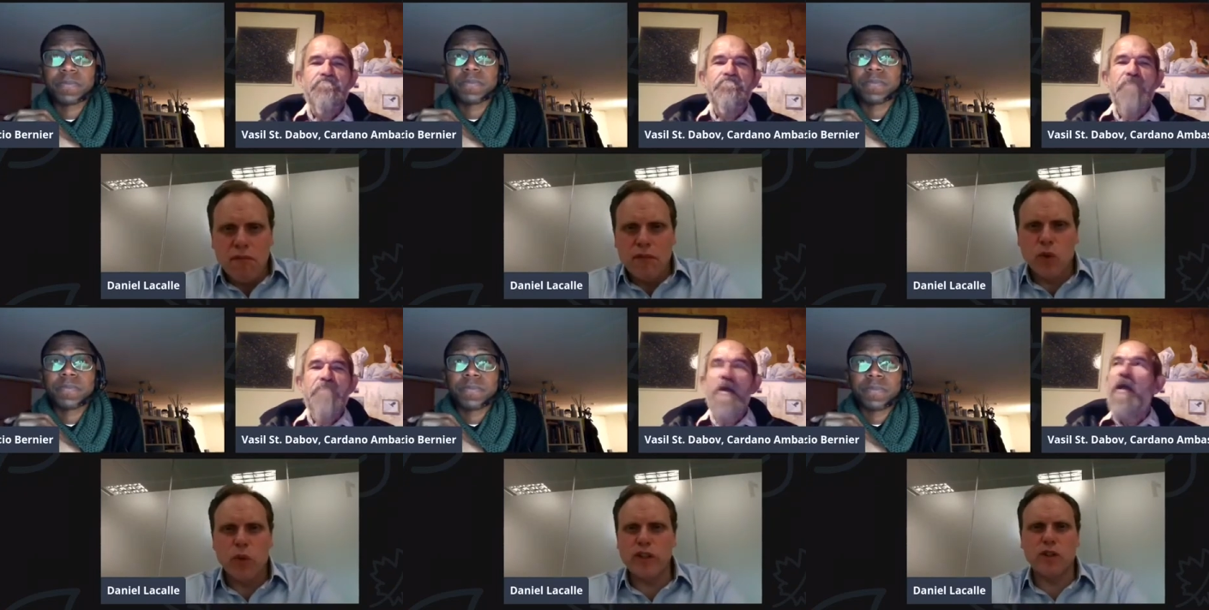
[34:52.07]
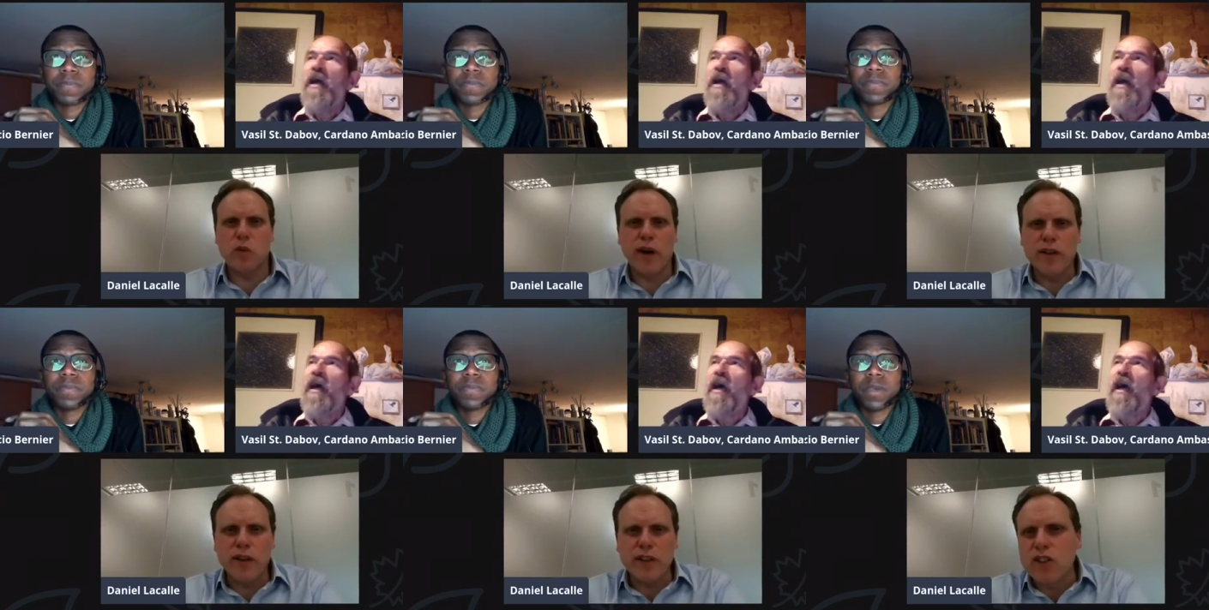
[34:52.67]
Speaker 1: The reason why
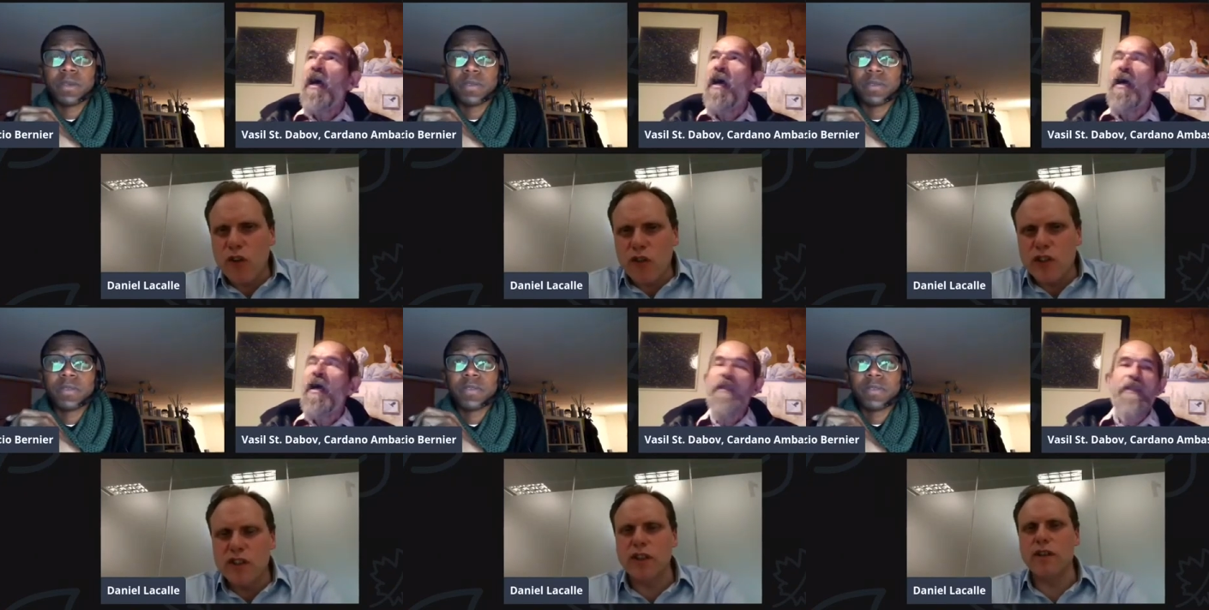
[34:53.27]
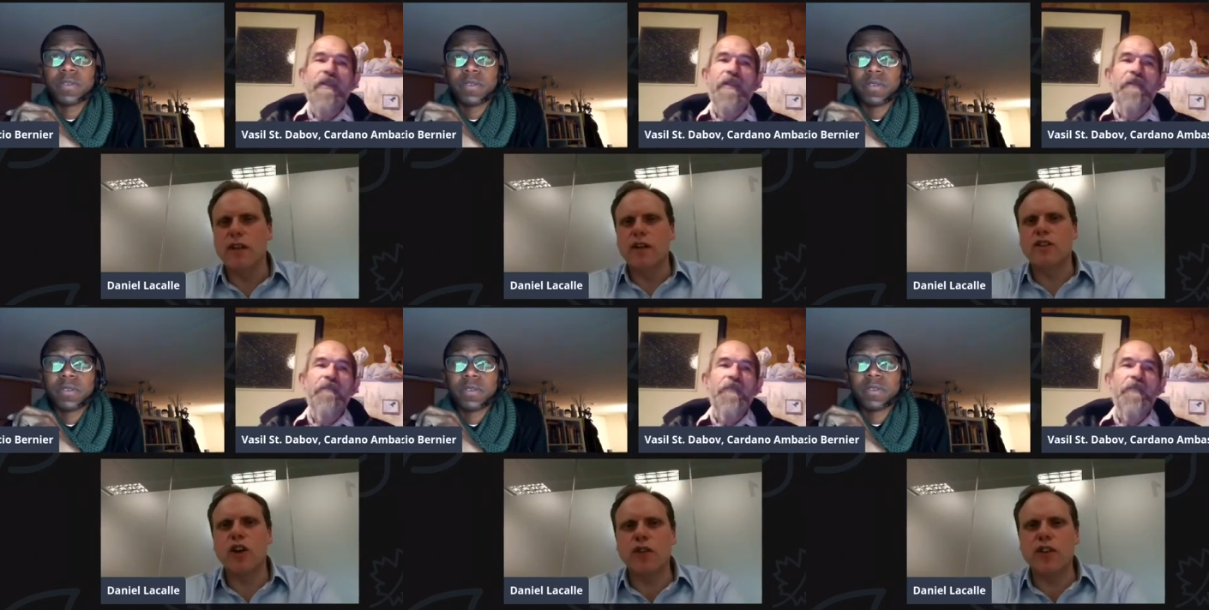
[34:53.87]
there is sovereignty,
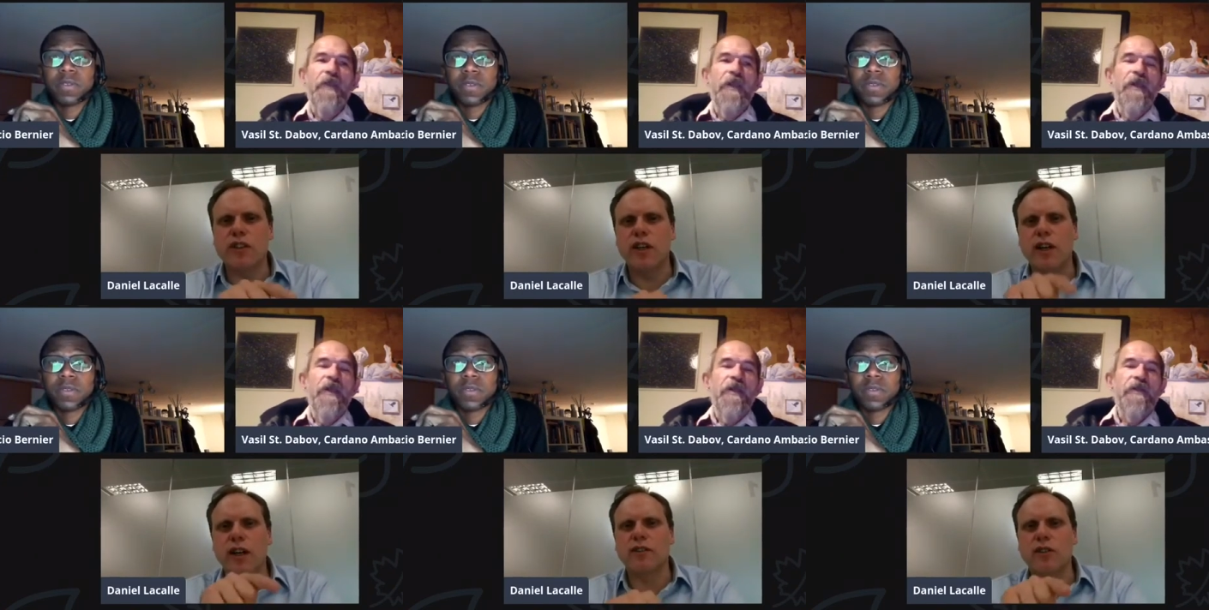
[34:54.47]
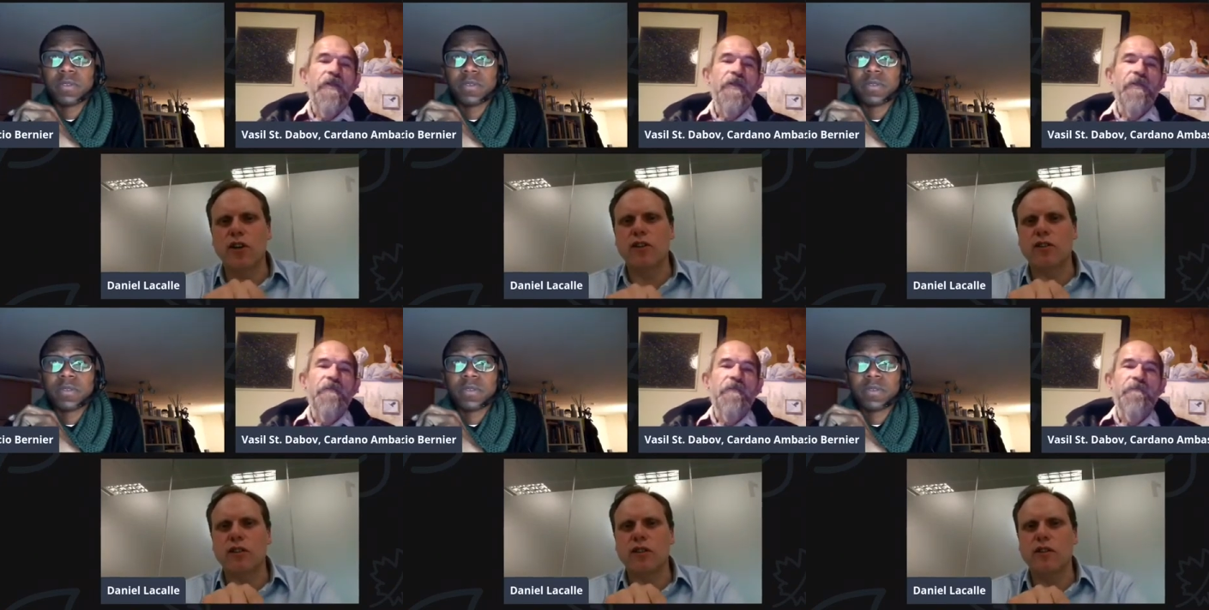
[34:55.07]
sovereignty is not
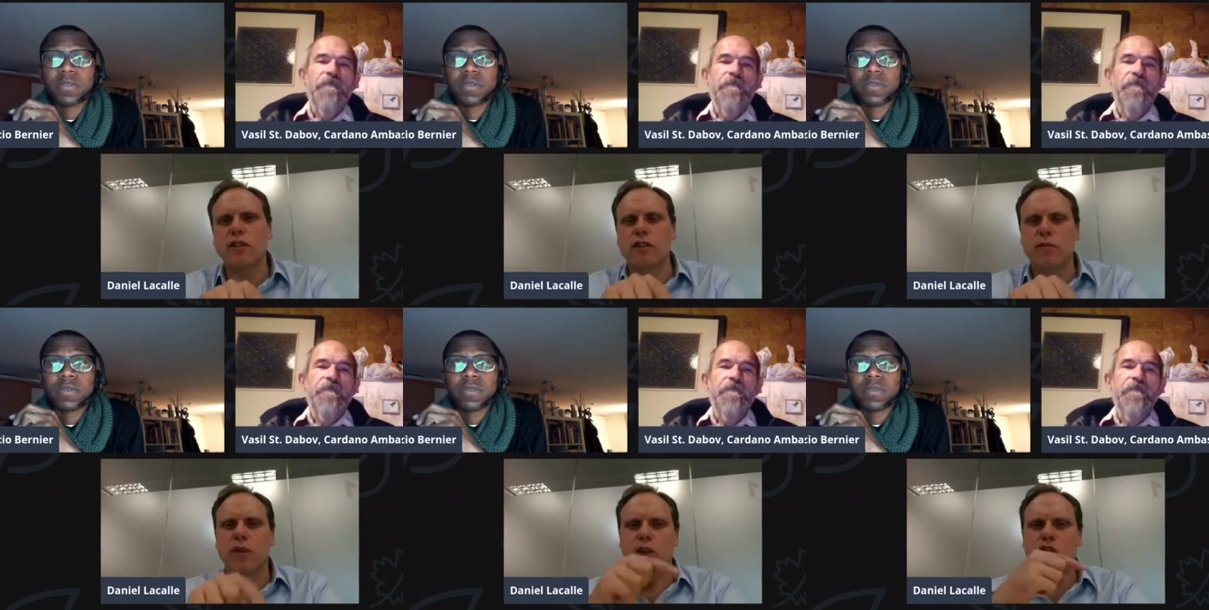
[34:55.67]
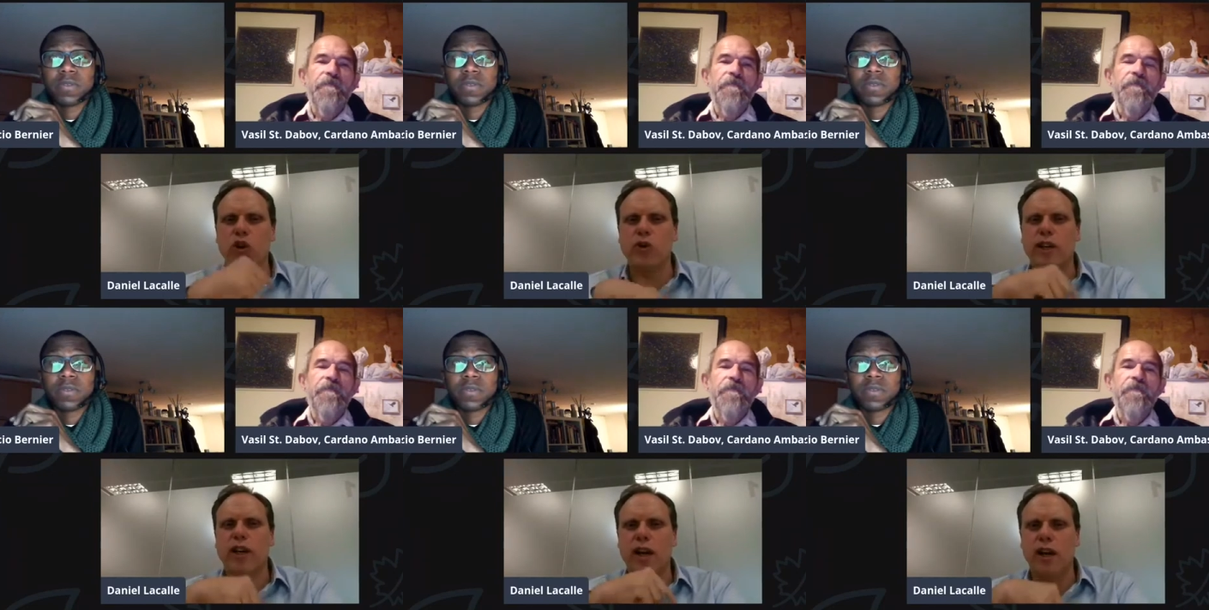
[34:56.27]
is not something you
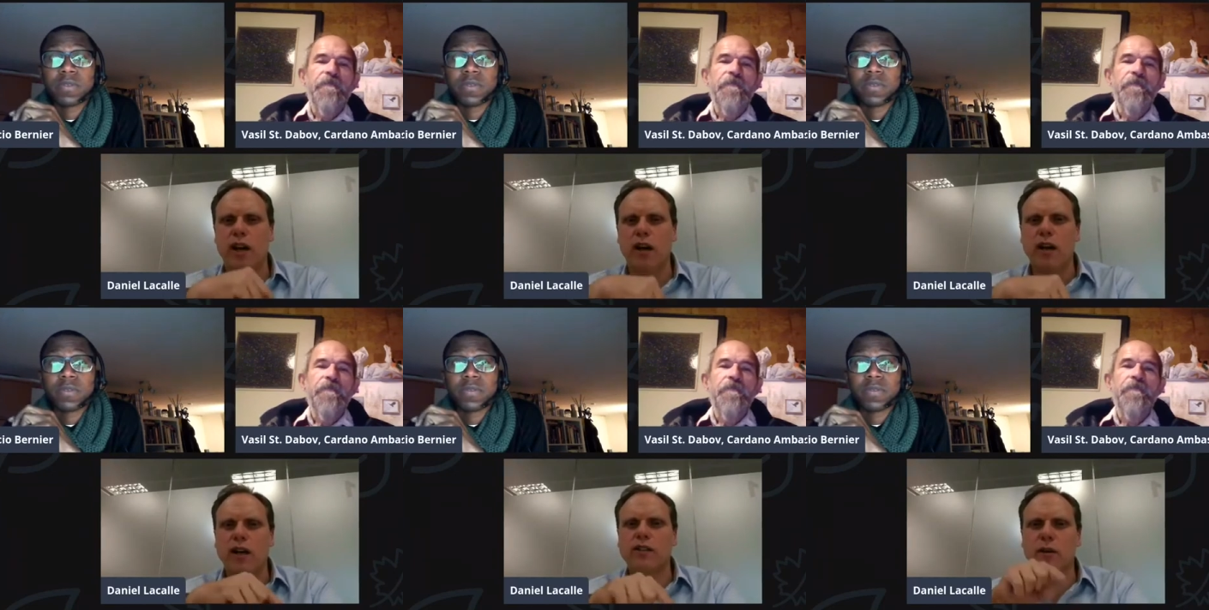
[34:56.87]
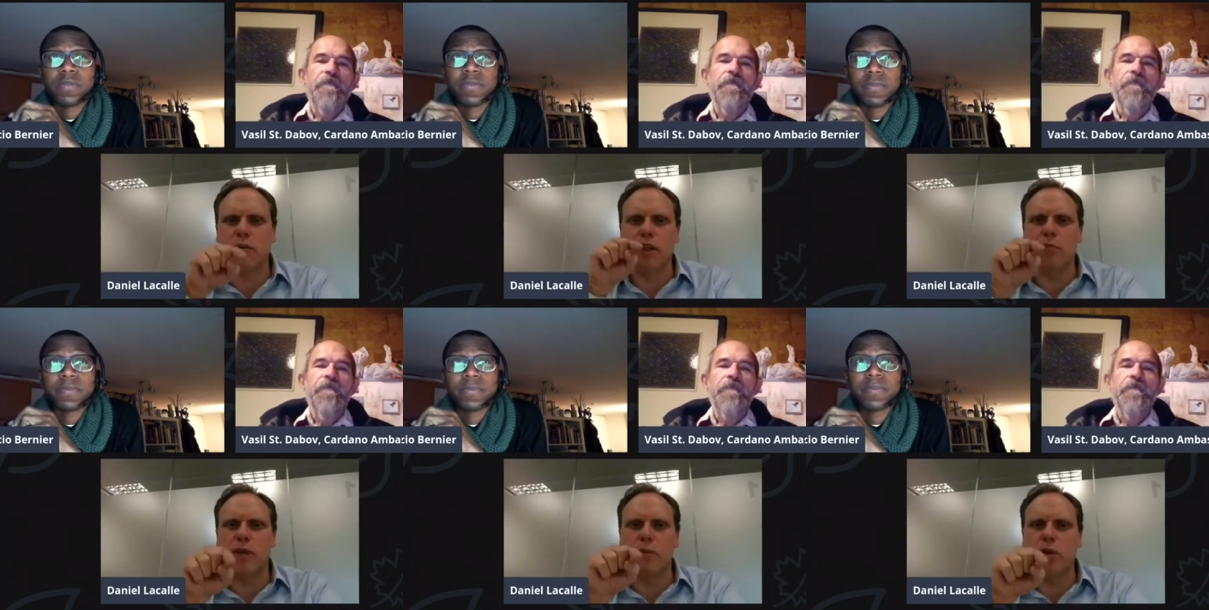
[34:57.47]
declare. It's something
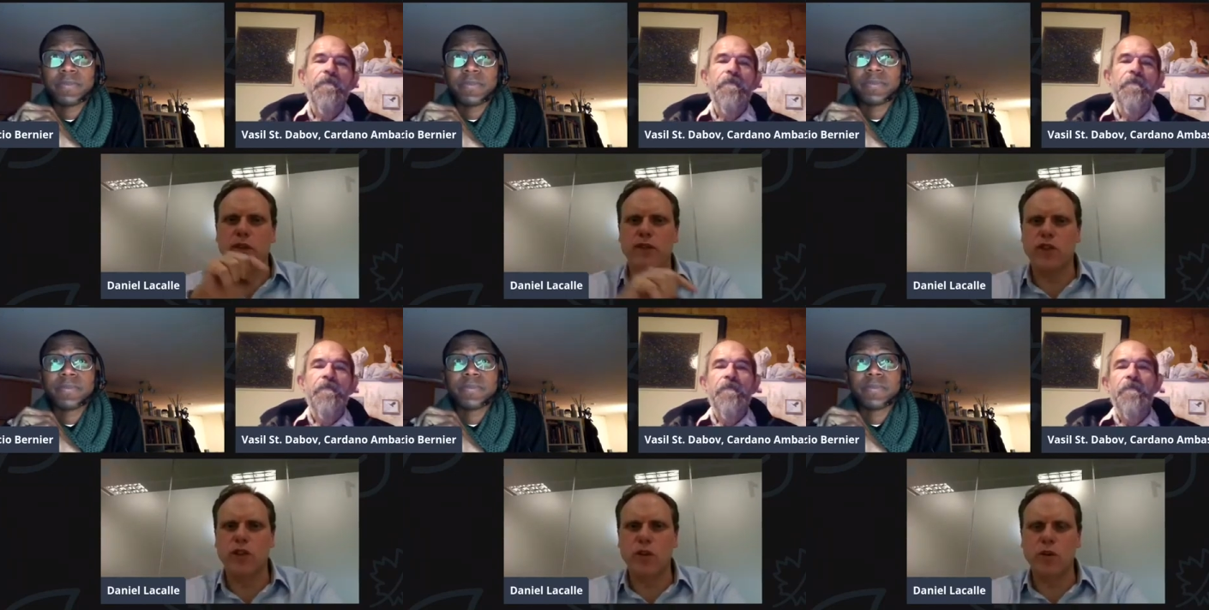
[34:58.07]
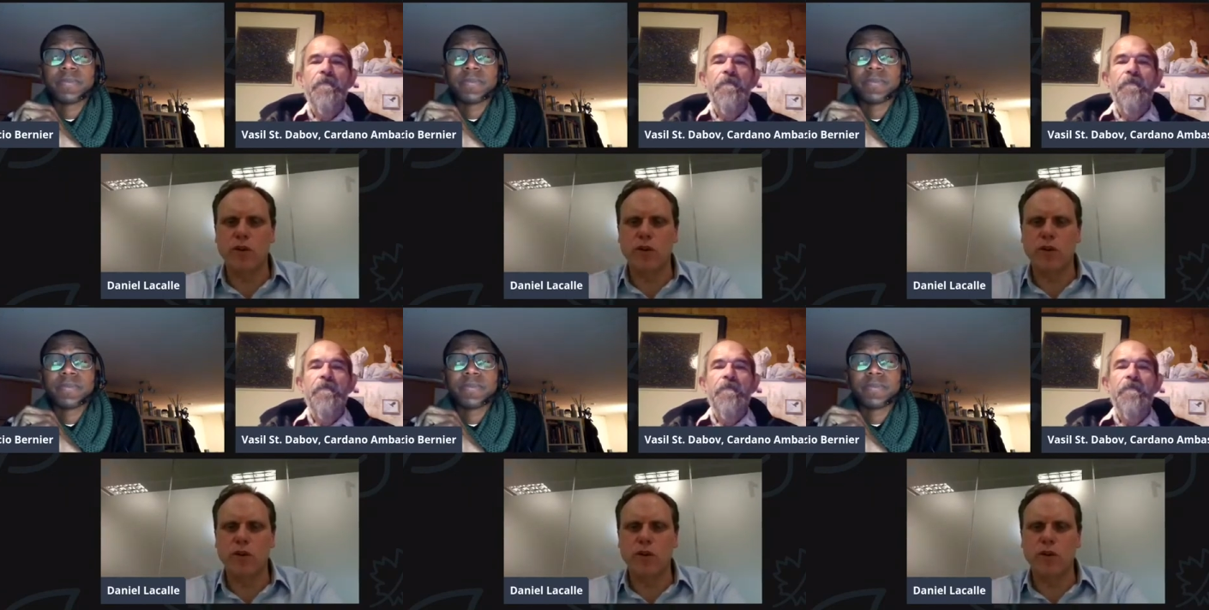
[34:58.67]
people give to you.